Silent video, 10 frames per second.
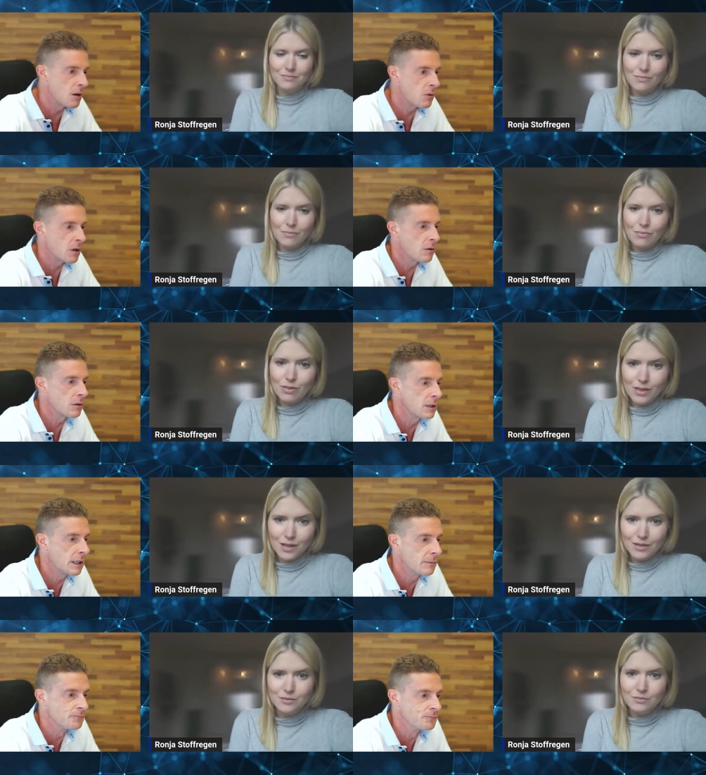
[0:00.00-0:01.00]
Speaker 1: in our
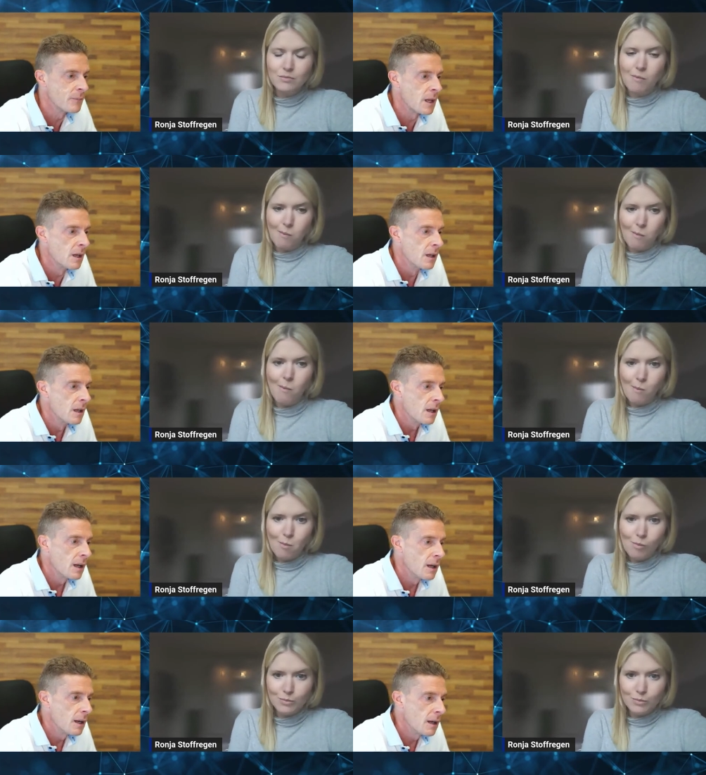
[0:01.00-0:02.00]
own uh,
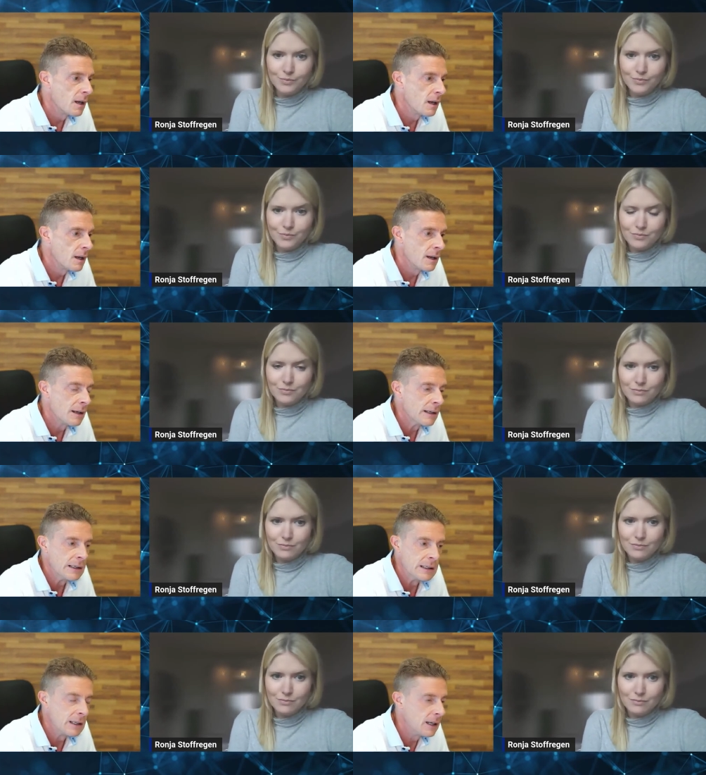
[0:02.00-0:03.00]

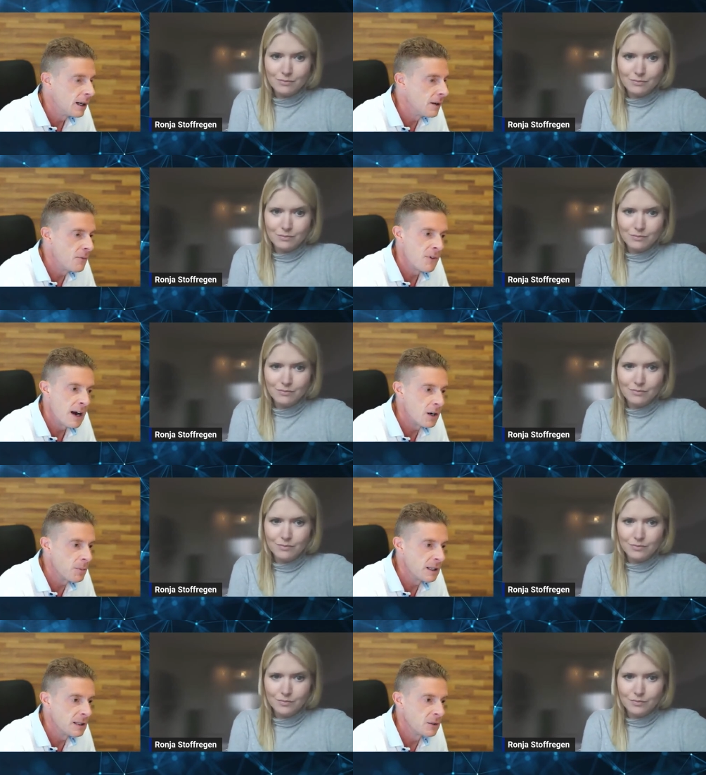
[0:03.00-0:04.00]
uh,
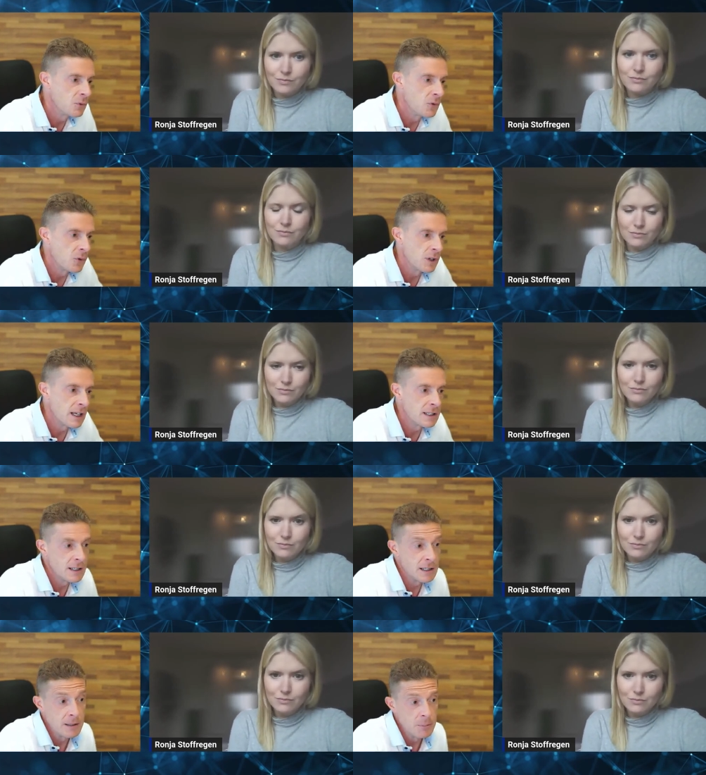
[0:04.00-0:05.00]
environment that we forget
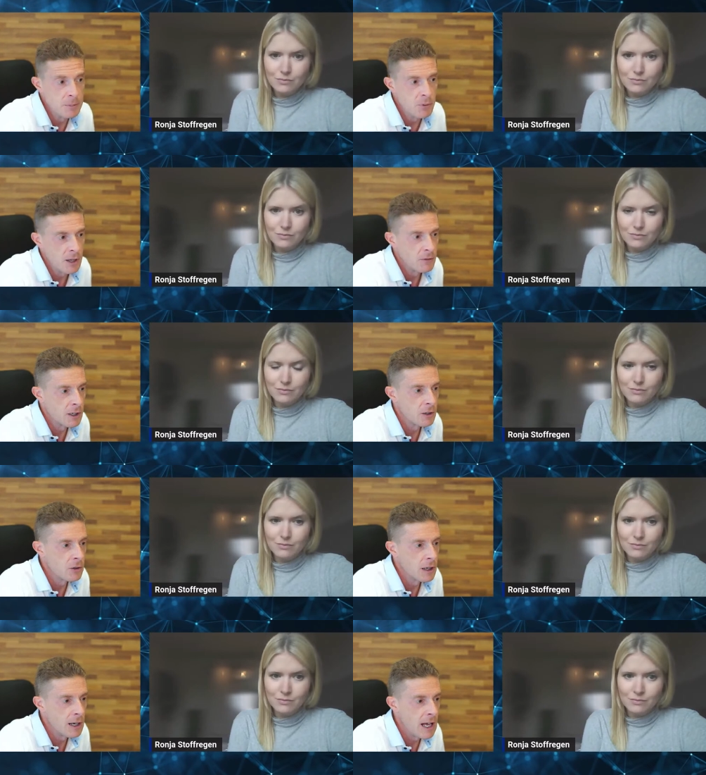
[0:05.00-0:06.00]
that other people have
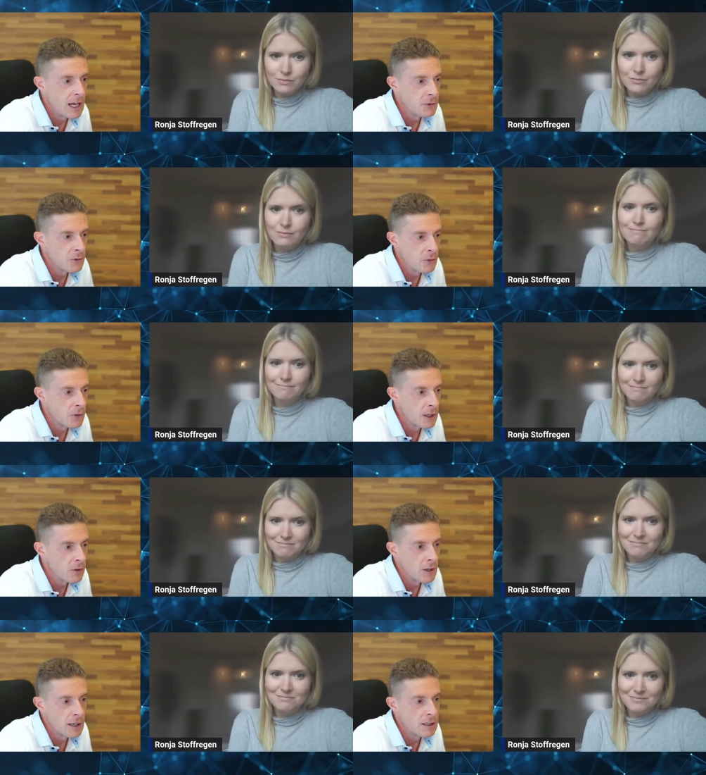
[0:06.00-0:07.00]
regular lives with
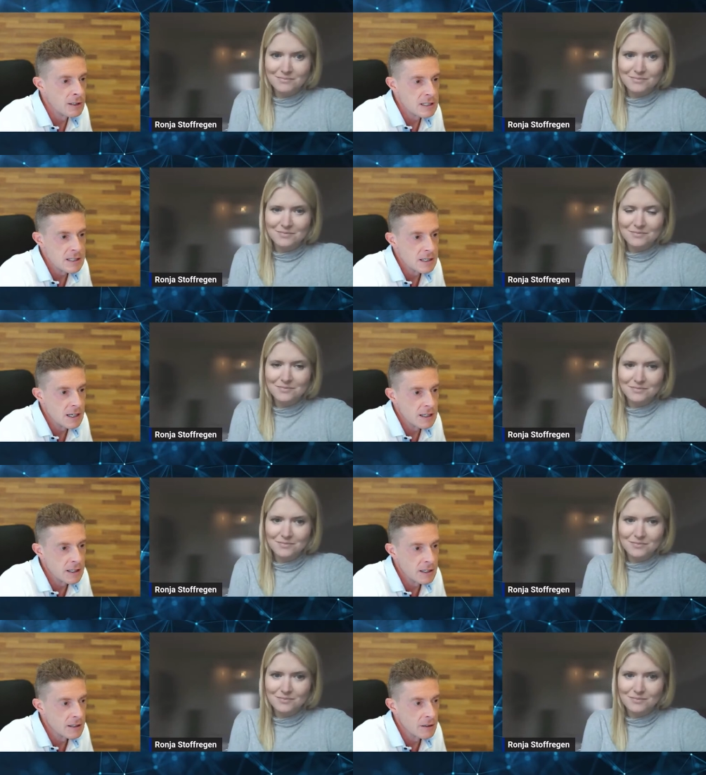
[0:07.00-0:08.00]
regular
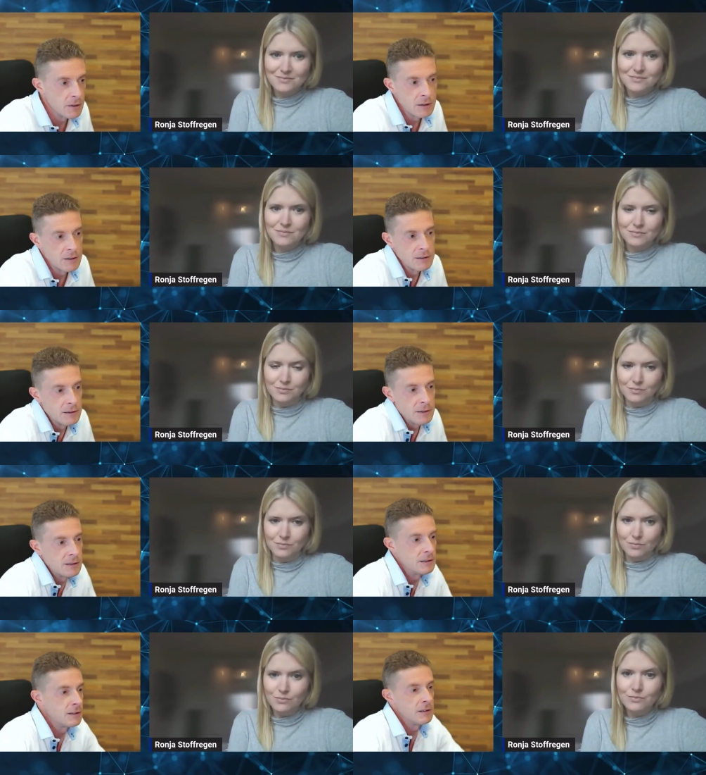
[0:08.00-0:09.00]
understanding. They
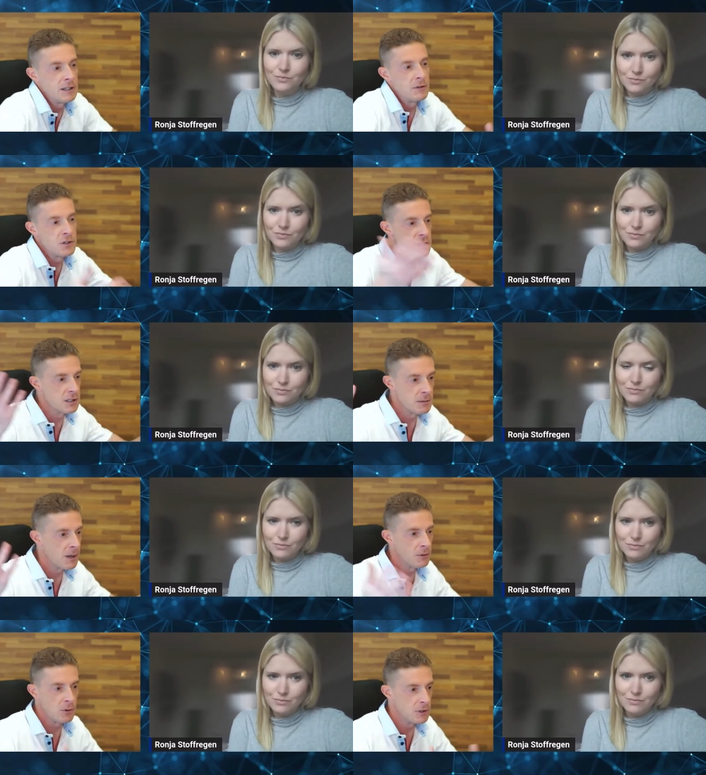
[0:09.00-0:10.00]
don't give a shit
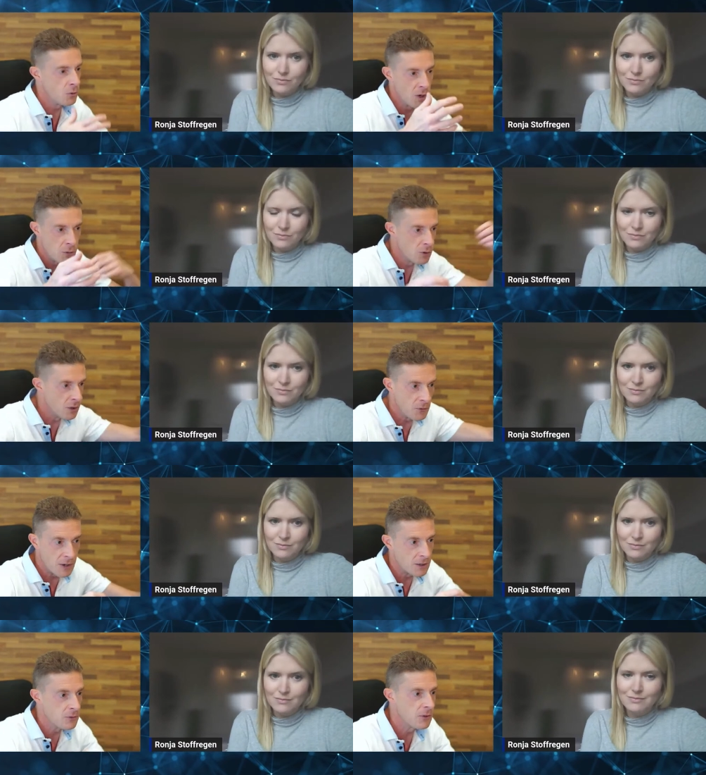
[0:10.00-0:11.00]
about what the way we
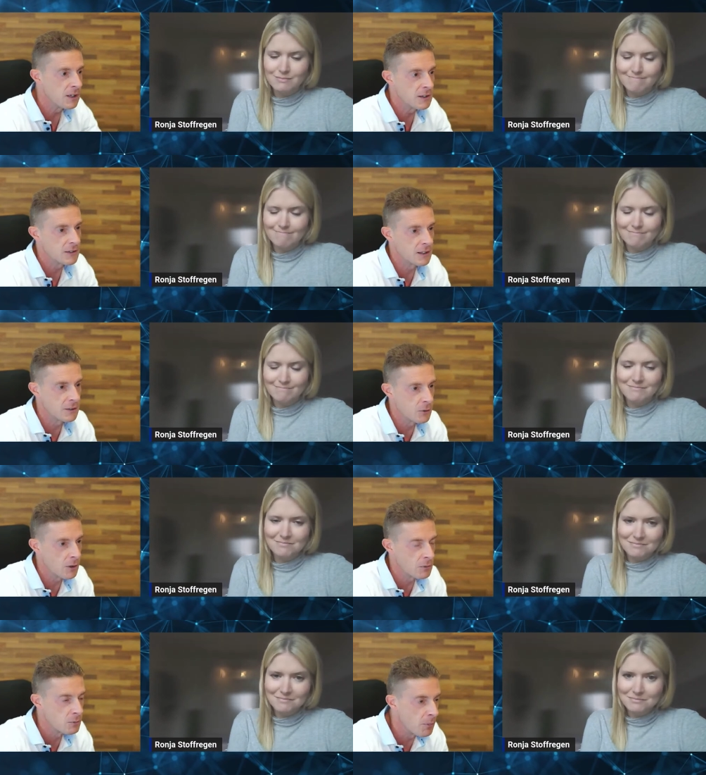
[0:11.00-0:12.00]
define things, and
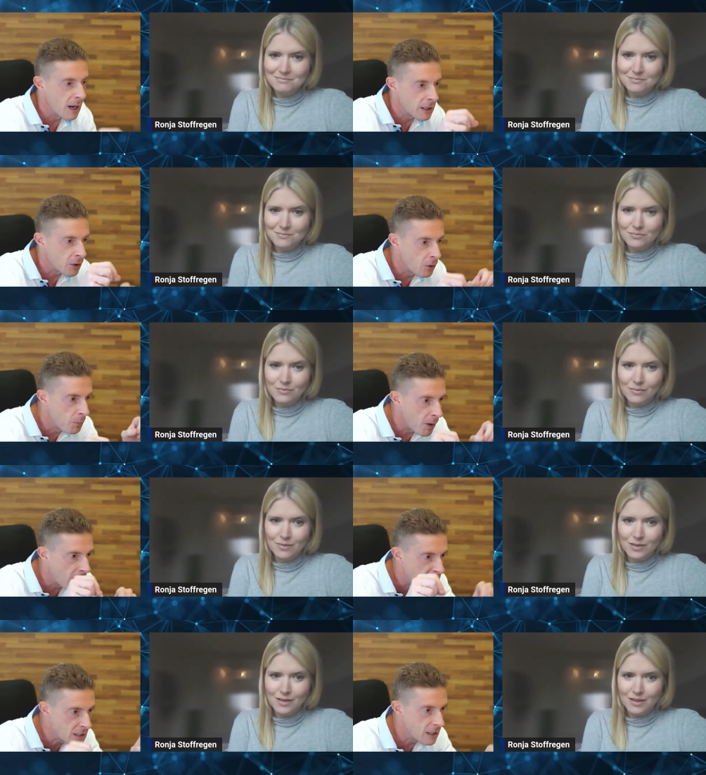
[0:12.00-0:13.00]
we are micro
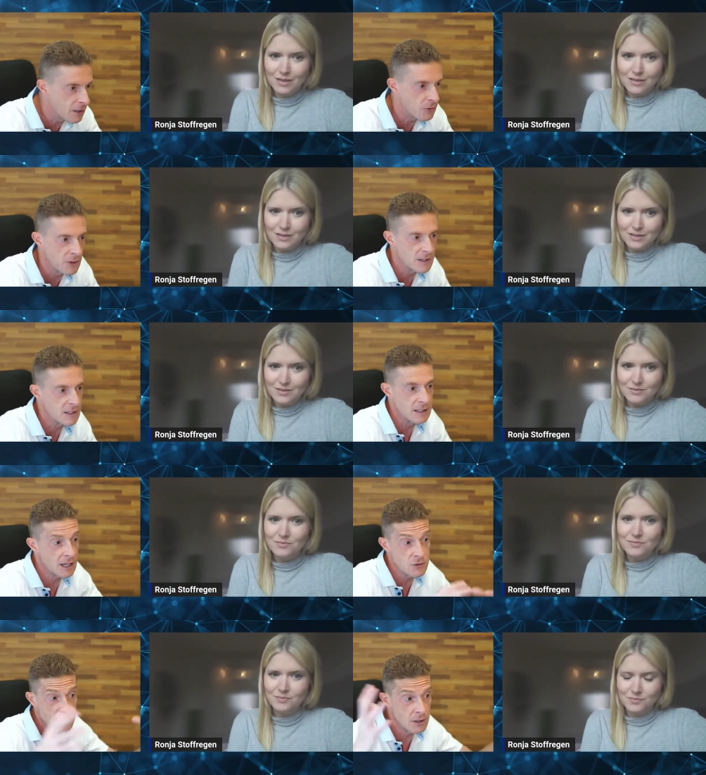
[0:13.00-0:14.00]
parceling things that
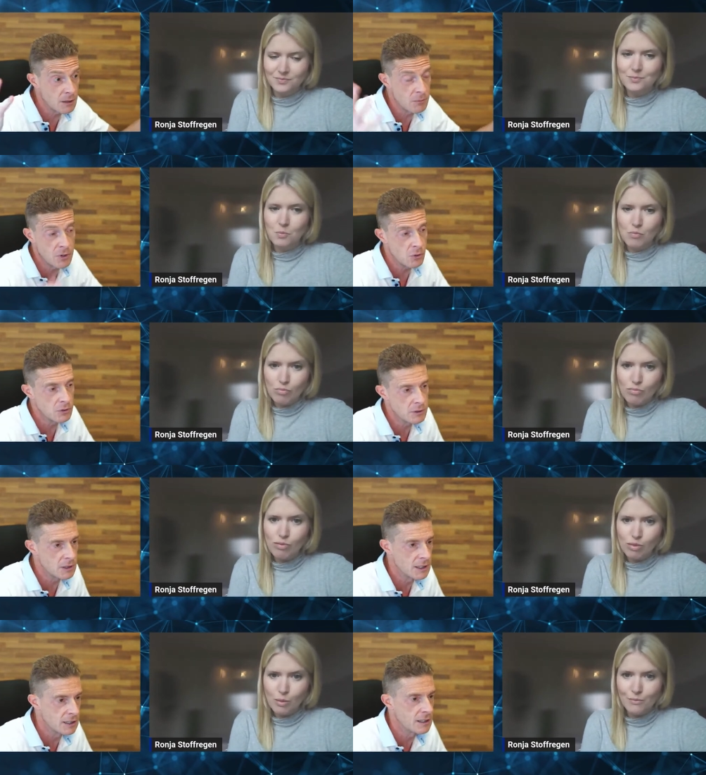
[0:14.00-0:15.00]
actually are
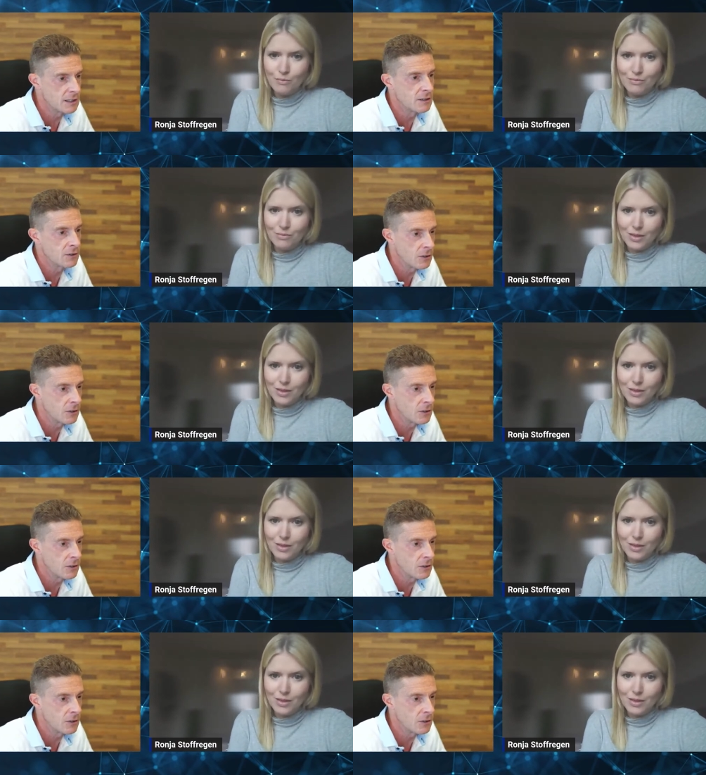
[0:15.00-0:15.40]
broader and they do